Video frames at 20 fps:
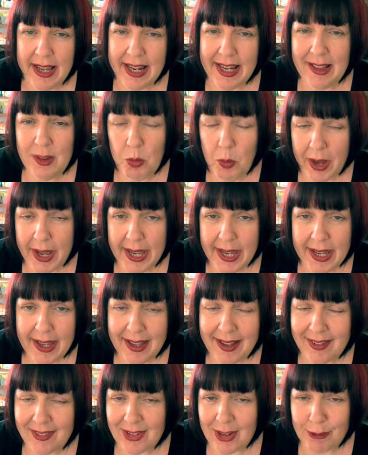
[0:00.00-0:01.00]
Either way,
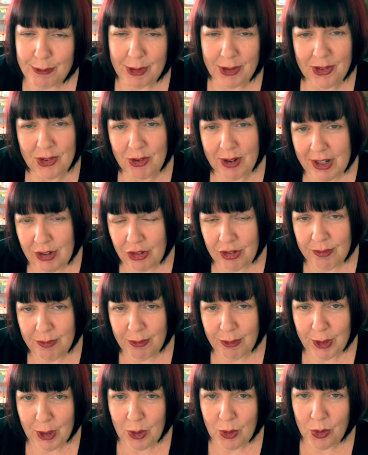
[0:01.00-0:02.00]
it's a frustration
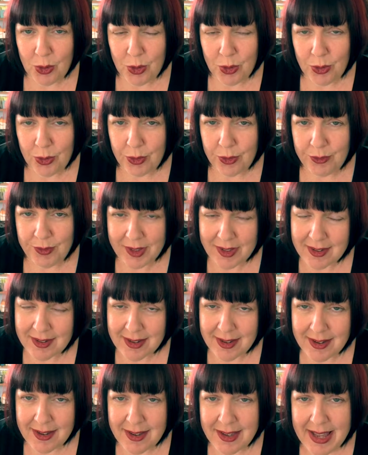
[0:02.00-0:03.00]
for your
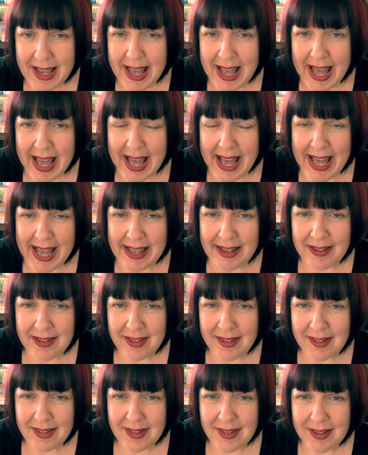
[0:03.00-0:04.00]
visitor
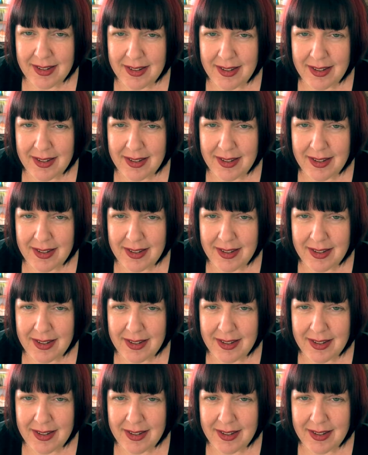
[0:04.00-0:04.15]
and